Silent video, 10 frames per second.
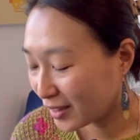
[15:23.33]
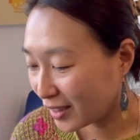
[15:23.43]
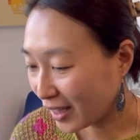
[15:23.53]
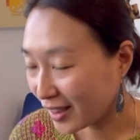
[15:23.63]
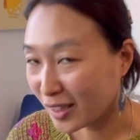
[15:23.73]

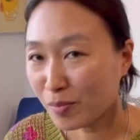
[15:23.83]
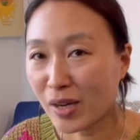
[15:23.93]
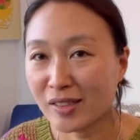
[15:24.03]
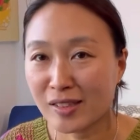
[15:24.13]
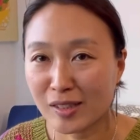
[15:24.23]
I think
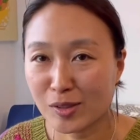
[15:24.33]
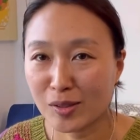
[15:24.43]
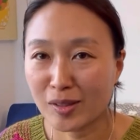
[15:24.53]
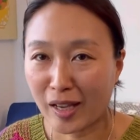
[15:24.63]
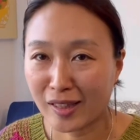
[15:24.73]
my
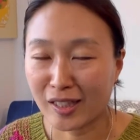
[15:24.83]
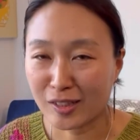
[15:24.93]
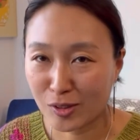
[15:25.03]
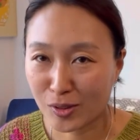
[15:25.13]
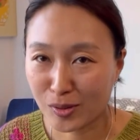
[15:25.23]
sister liked
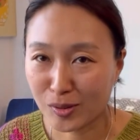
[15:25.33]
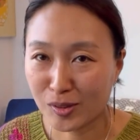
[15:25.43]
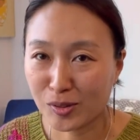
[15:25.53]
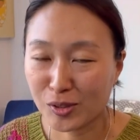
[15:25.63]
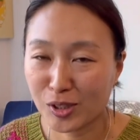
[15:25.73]
that too,
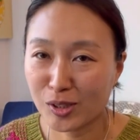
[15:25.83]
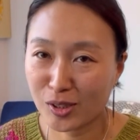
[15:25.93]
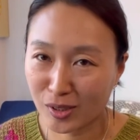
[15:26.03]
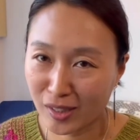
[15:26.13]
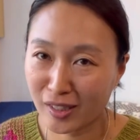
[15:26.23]
so she
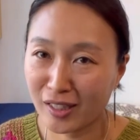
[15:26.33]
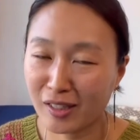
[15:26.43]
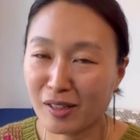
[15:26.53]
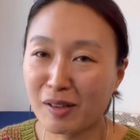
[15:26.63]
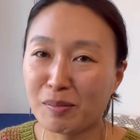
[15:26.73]
took
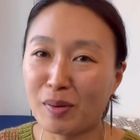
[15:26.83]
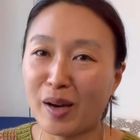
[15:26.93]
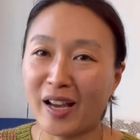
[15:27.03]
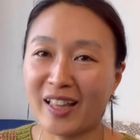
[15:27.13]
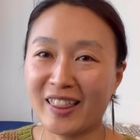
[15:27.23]
it,
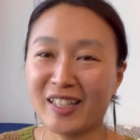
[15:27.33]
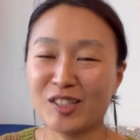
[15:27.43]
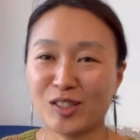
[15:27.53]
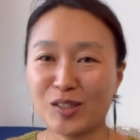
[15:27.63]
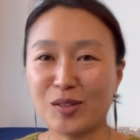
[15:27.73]
but I think
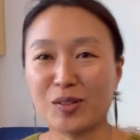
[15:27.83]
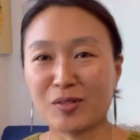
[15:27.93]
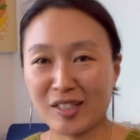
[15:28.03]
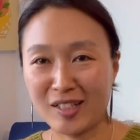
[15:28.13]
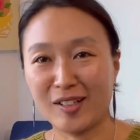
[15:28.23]
she's gonna
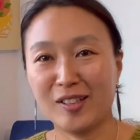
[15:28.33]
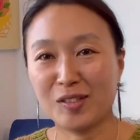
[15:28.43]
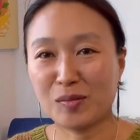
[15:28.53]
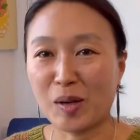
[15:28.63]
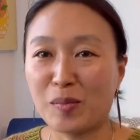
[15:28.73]
return it
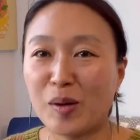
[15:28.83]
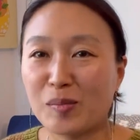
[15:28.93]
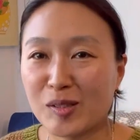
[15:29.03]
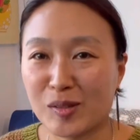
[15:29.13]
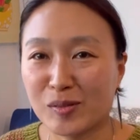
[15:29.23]
to my mom
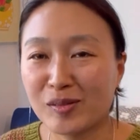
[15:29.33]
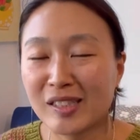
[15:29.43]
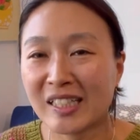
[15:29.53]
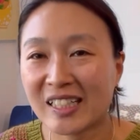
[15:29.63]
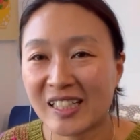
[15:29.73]
soon.
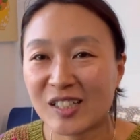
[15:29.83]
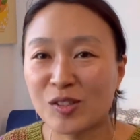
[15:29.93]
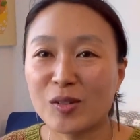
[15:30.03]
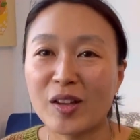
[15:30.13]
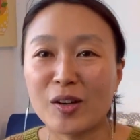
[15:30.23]

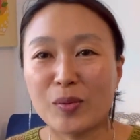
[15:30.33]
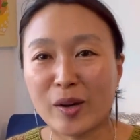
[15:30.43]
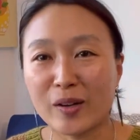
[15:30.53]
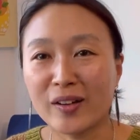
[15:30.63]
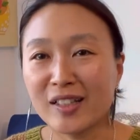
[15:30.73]
So they're
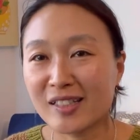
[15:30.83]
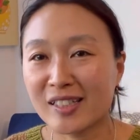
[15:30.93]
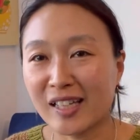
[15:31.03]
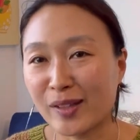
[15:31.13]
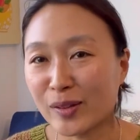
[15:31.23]
wearing it
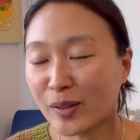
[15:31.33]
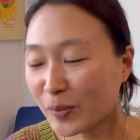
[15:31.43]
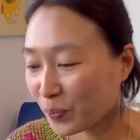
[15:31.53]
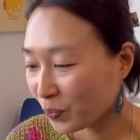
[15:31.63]
together.